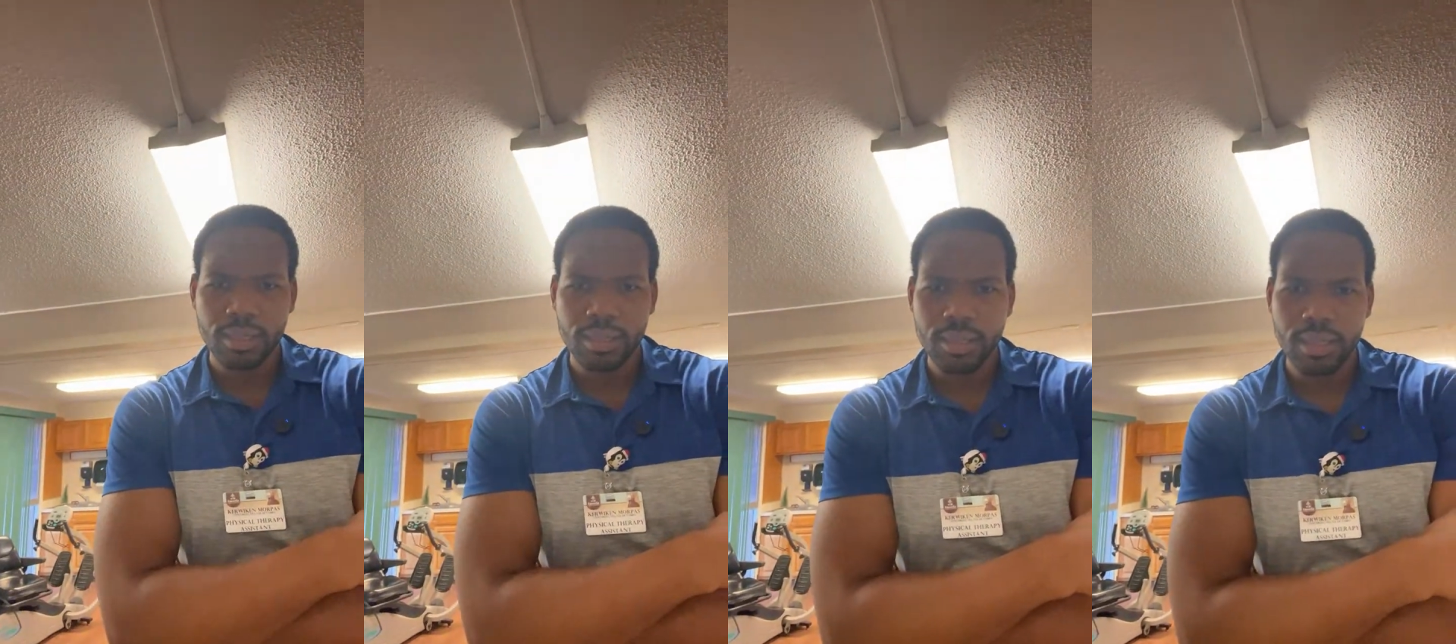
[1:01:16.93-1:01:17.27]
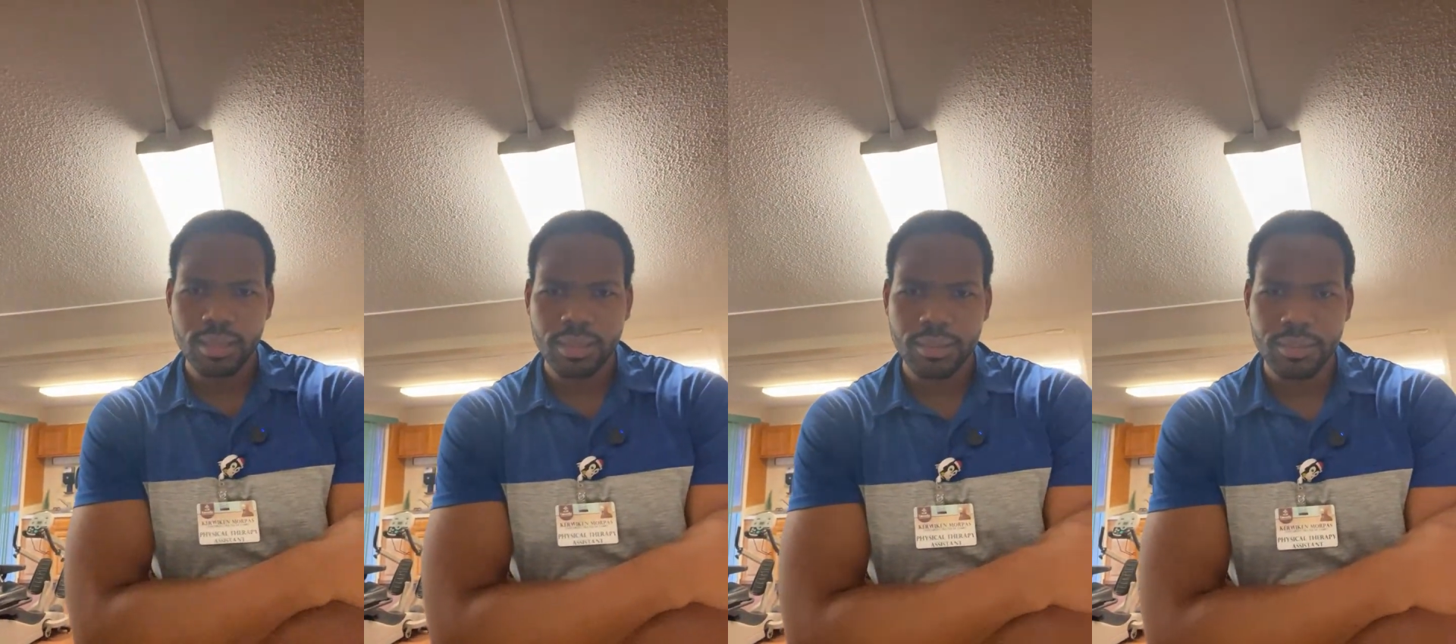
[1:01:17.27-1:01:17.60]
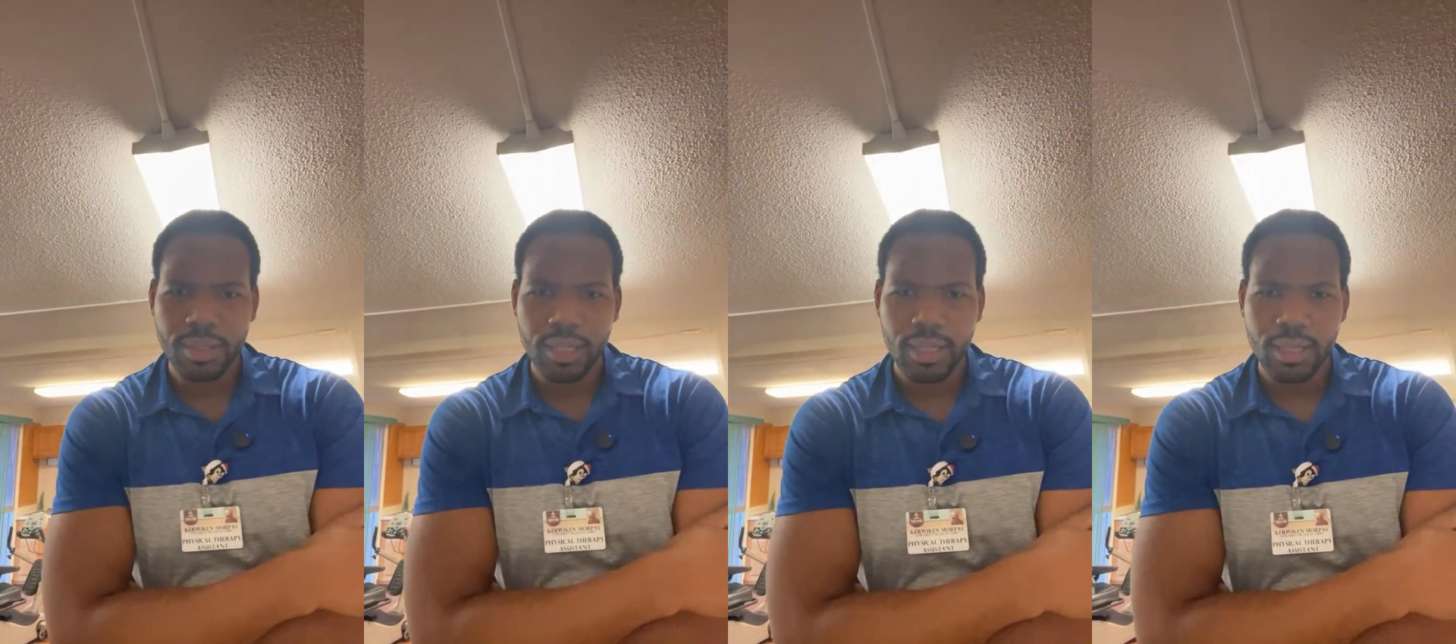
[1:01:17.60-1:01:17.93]
Take some
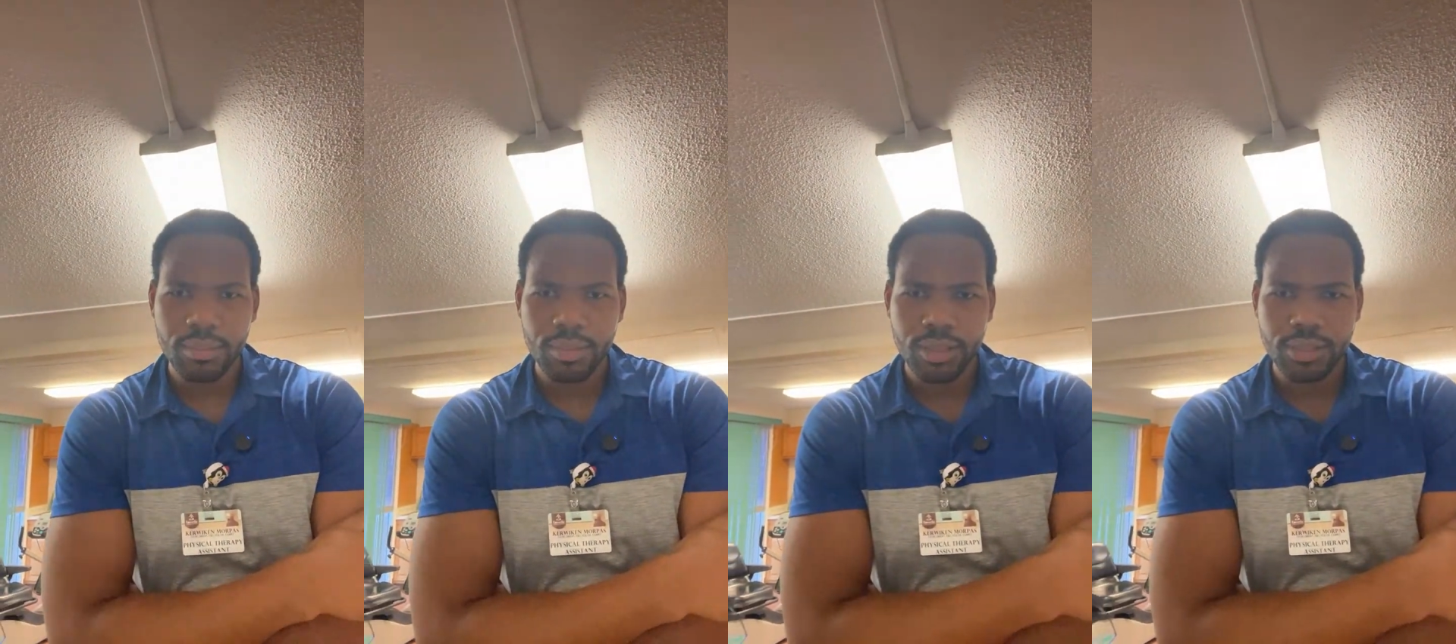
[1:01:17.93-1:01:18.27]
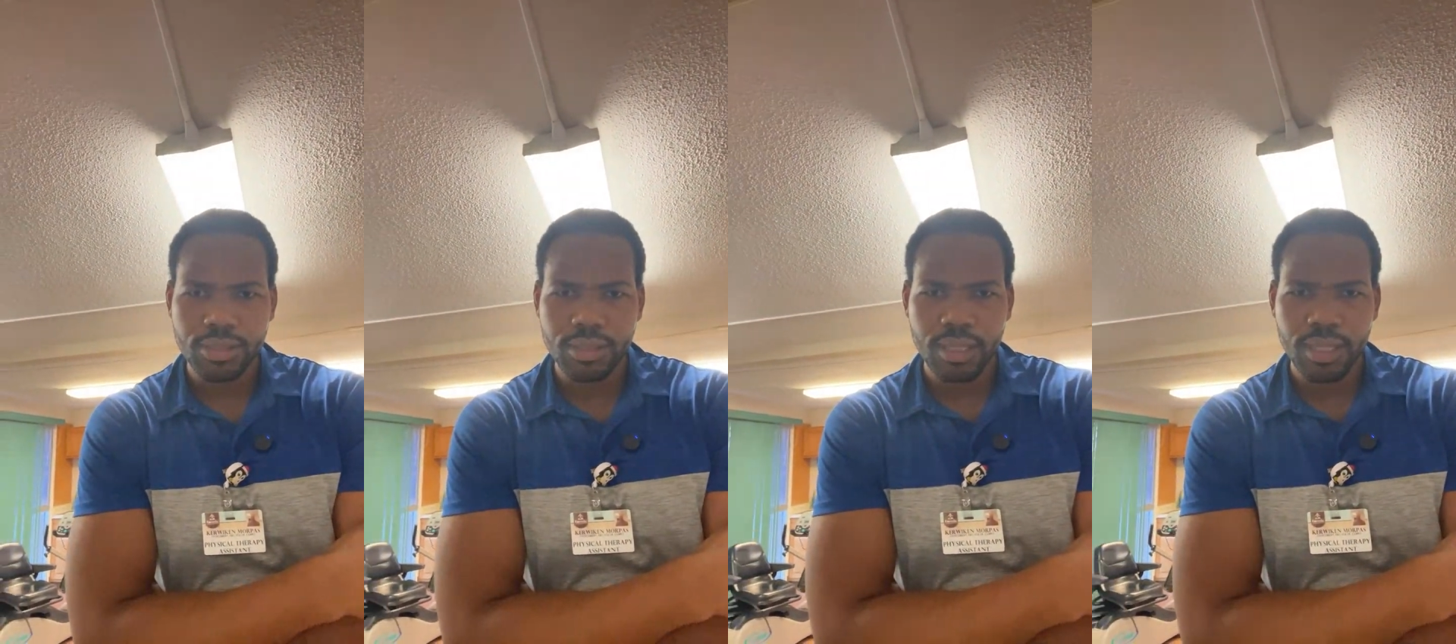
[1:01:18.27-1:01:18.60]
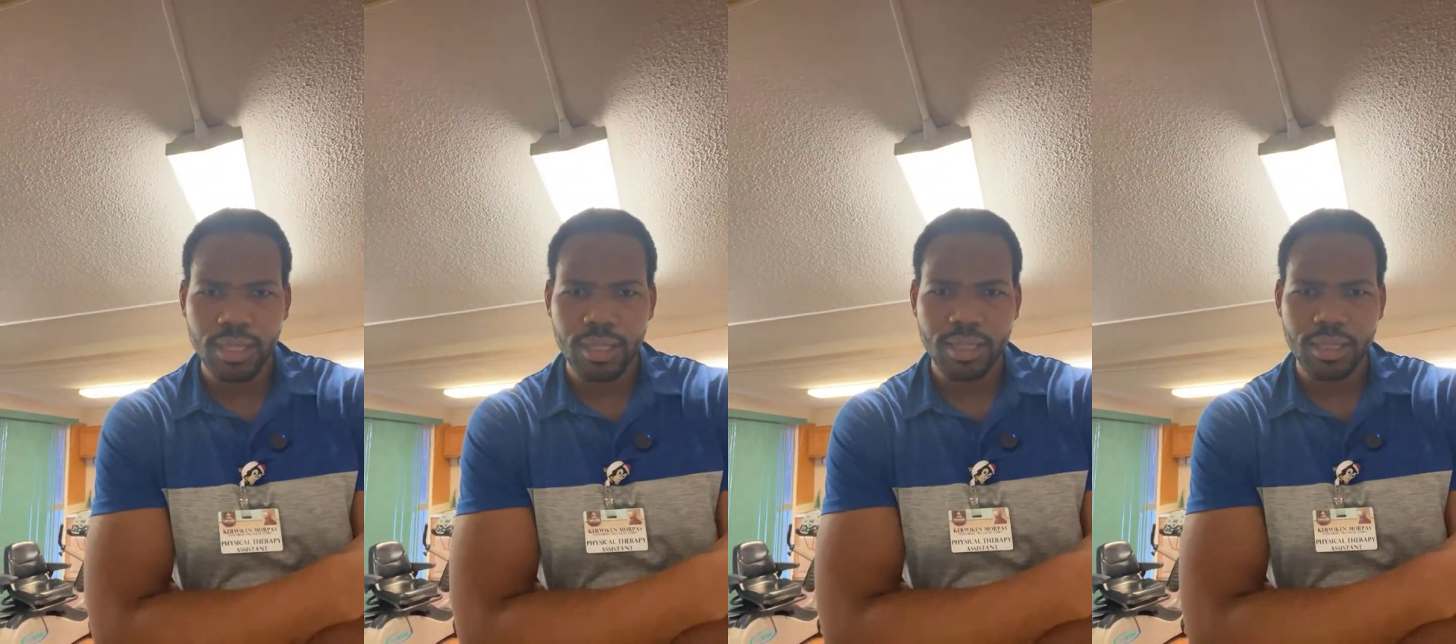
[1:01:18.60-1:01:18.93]
care, brush your
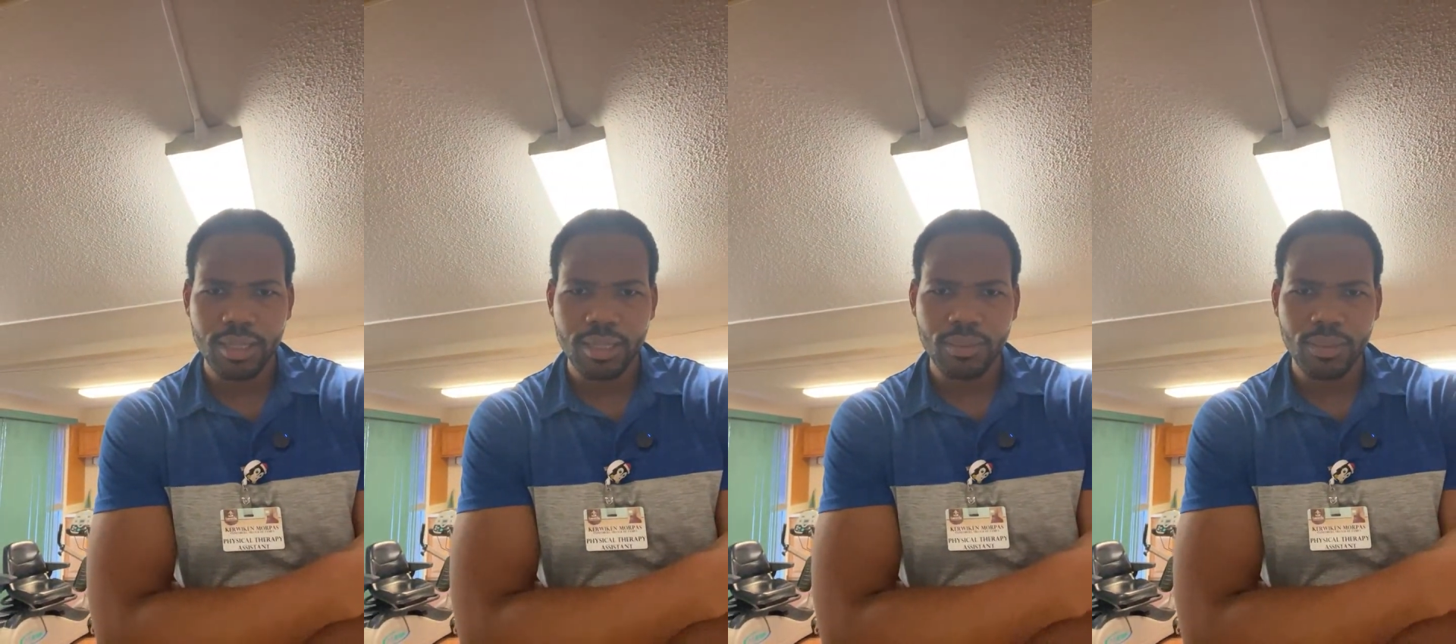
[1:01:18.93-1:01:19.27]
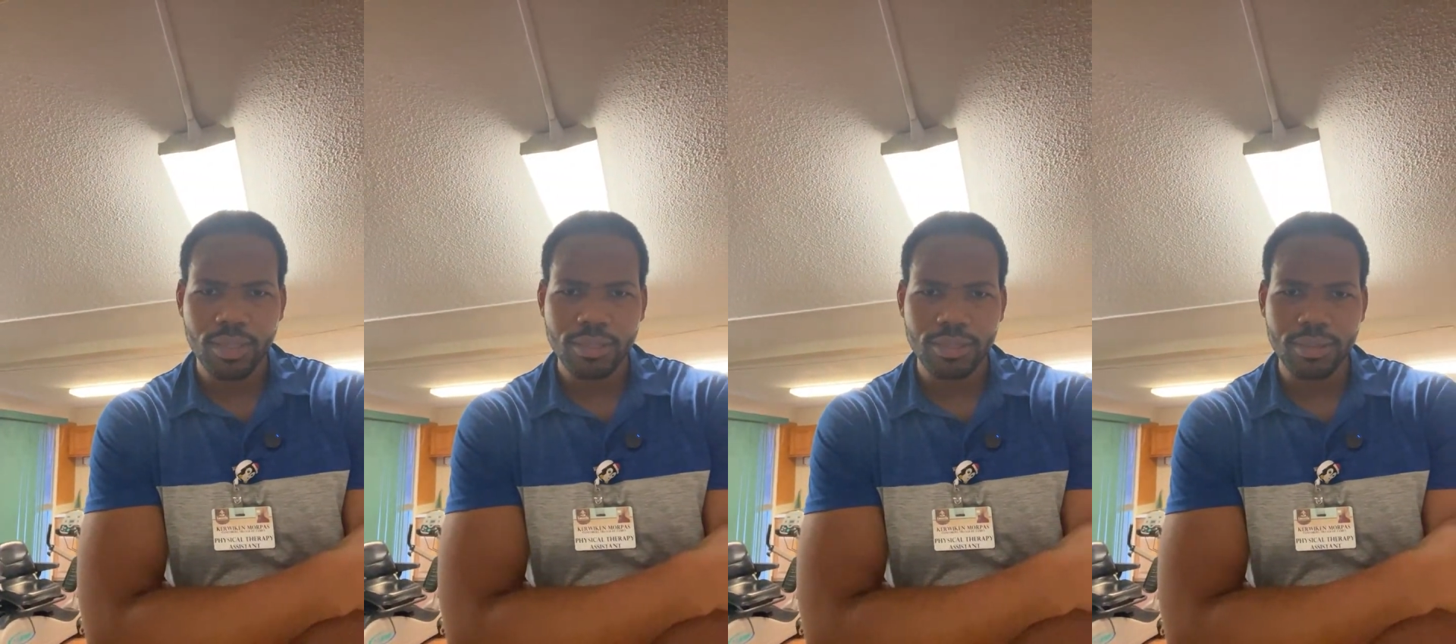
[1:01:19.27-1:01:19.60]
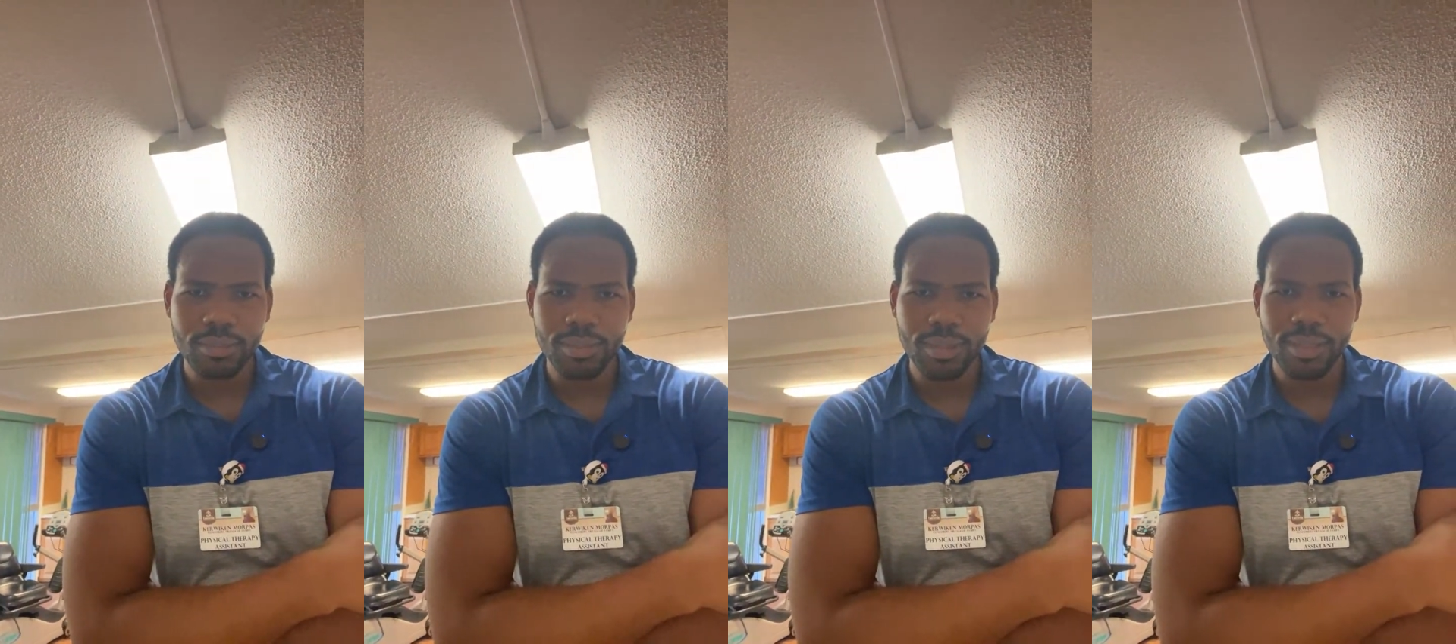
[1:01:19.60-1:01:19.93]
hair, and wash your
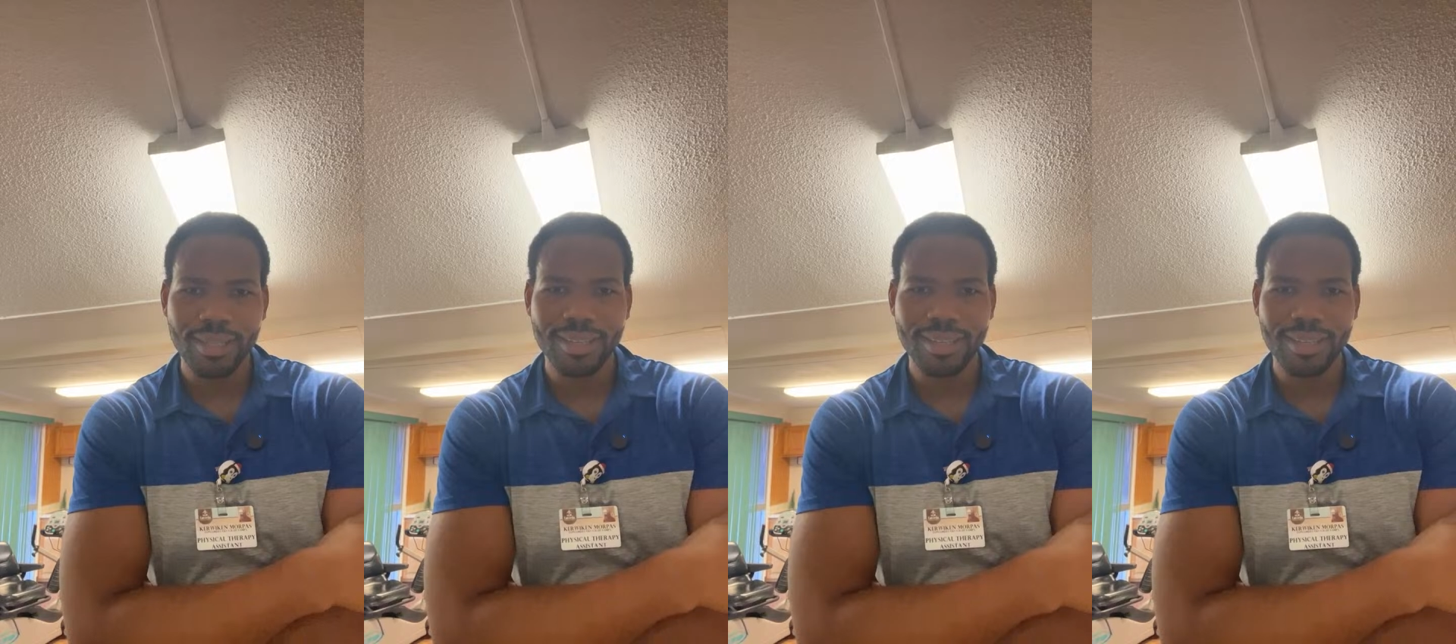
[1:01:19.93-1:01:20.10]
butt.